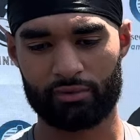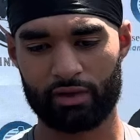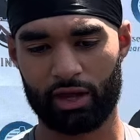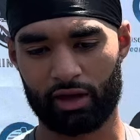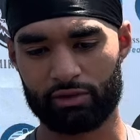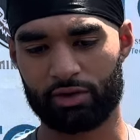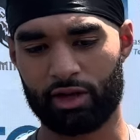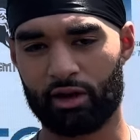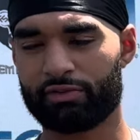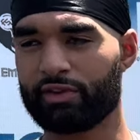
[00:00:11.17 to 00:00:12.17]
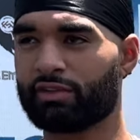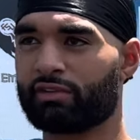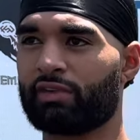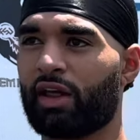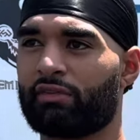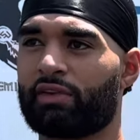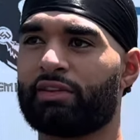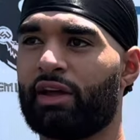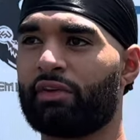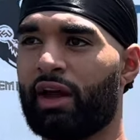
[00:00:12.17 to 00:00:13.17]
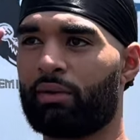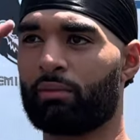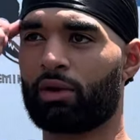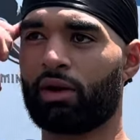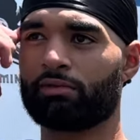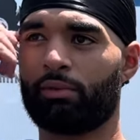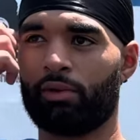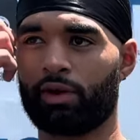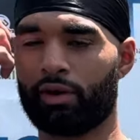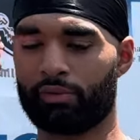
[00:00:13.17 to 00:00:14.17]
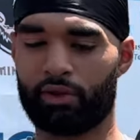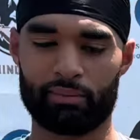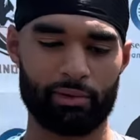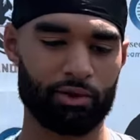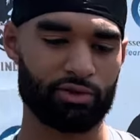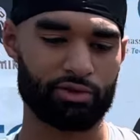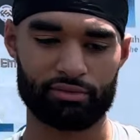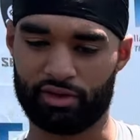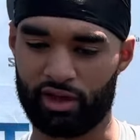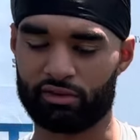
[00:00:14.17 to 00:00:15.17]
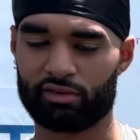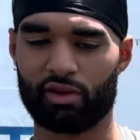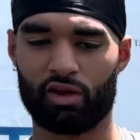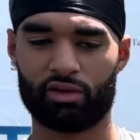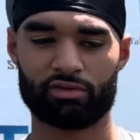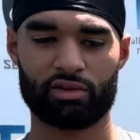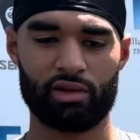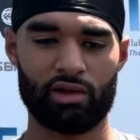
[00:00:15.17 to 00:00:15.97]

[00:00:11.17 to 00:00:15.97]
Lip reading: I feel like I've learned the offense. I feel like we've definitely gotten more comfortable with it, with all the motions, the installs,